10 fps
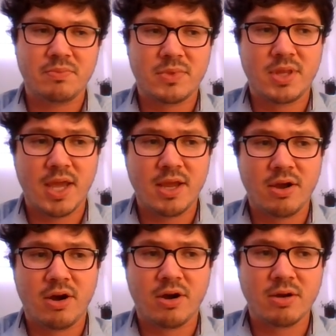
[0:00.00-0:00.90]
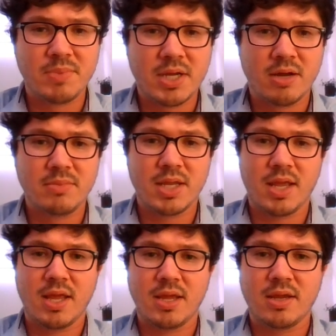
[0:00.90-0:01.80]
They are becoming
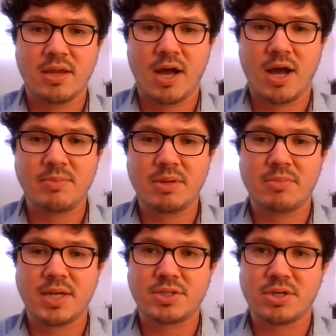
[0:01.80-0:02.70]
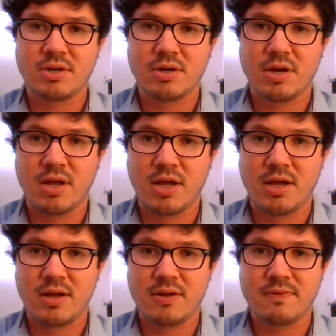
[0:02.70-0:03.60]
a common measure
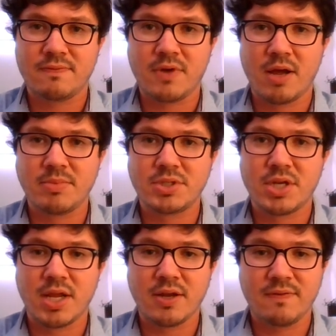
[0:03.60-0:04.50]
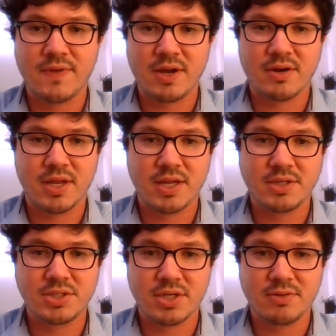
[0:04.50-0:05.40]
of common genetic
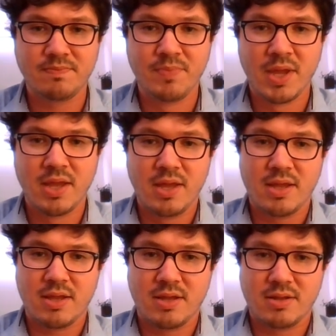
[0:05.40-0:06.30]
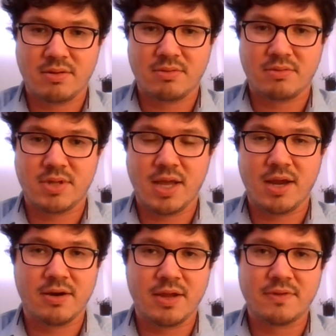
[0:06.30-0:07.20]
variation in the
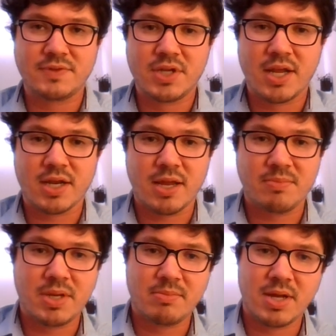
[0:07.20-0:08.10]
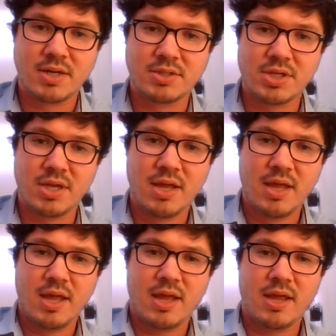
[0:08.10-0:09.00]
area of genetic epidemiology.
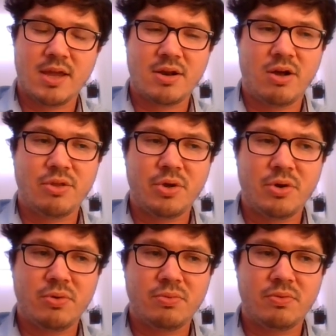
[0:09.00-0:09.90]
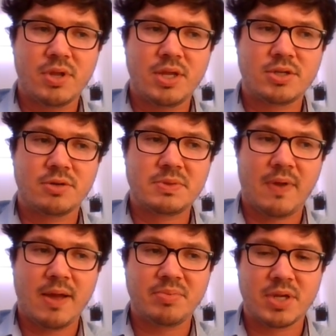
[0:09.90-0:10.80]
And although, in terms of
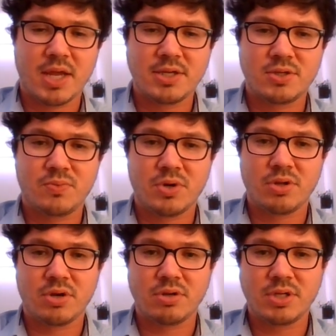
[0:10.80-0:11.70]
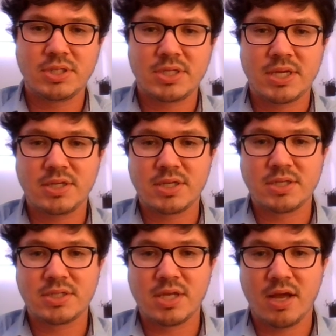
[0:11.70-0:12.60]
application, we're in the early
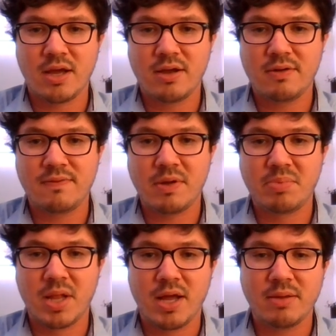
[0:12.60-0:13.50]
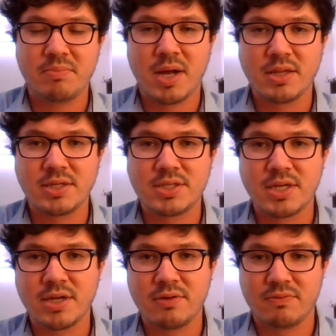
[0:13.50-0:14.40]
stages of applying
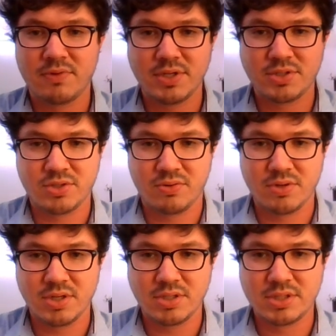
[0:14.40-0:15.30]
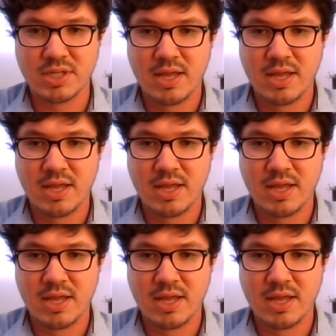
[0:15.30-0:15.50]
polygenic risk scores,